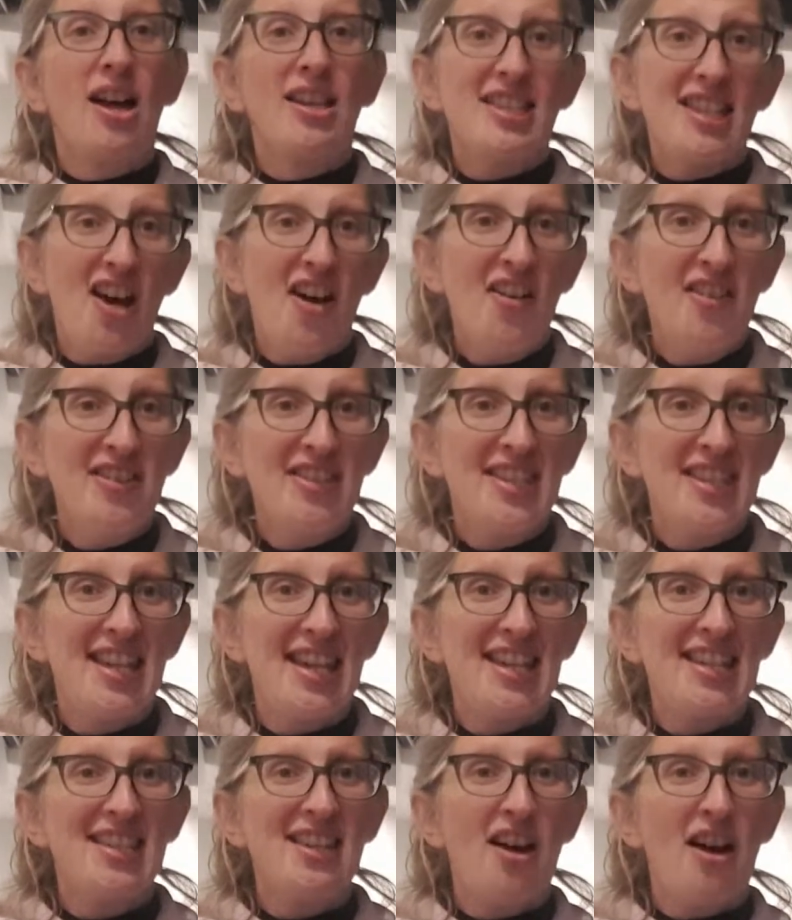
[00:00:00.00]
To answer
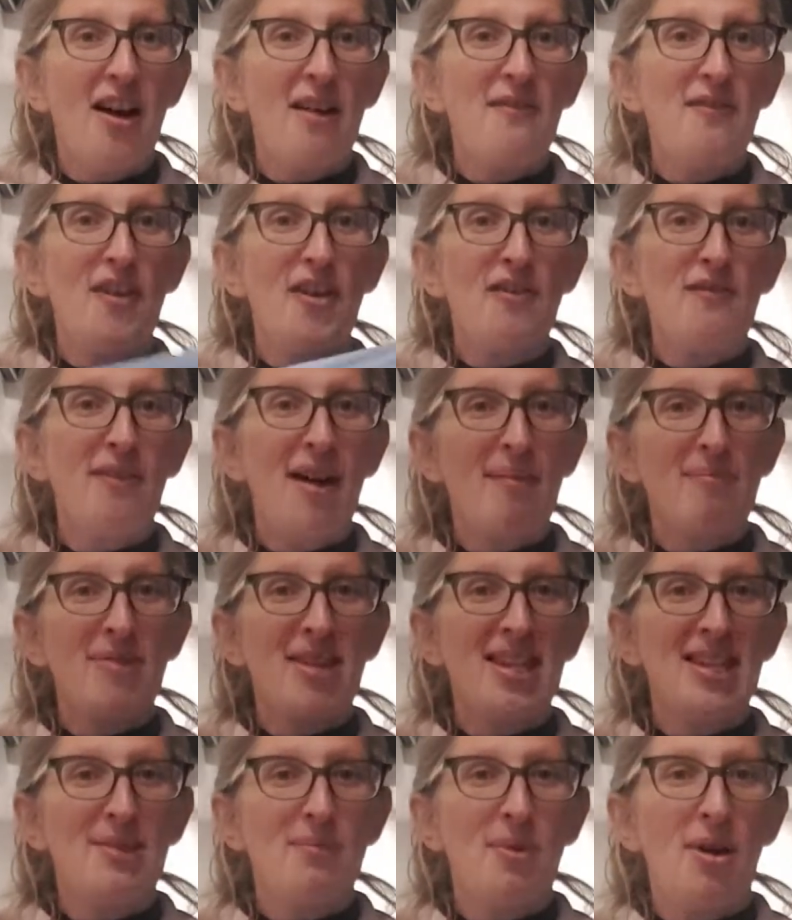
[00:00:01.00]
this, I've grabbed
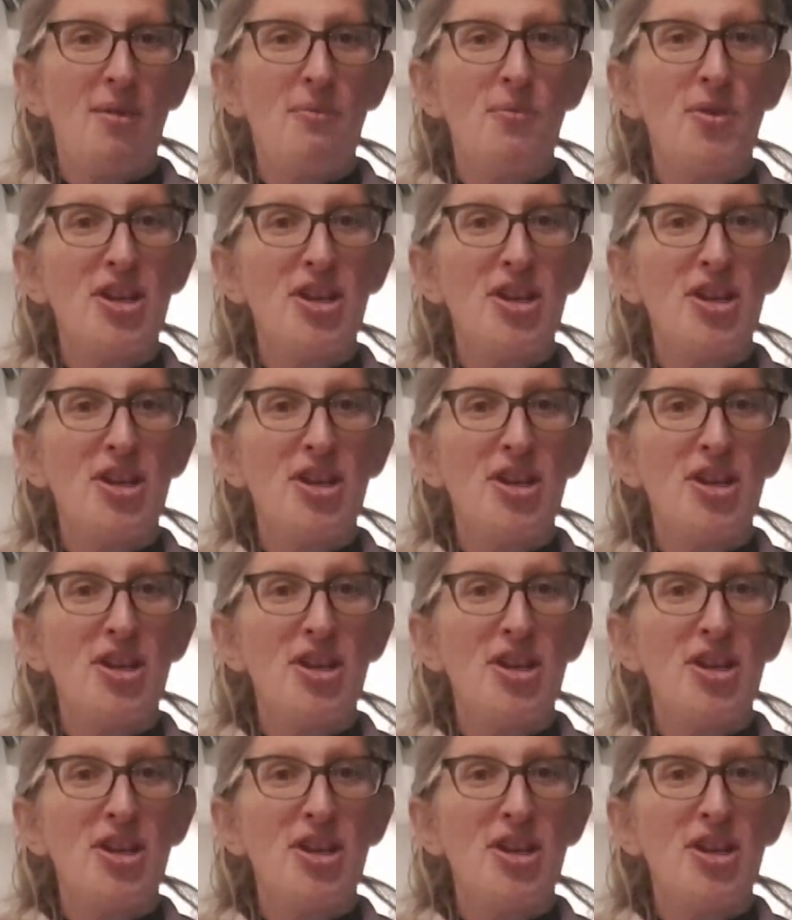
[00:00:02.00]
this one,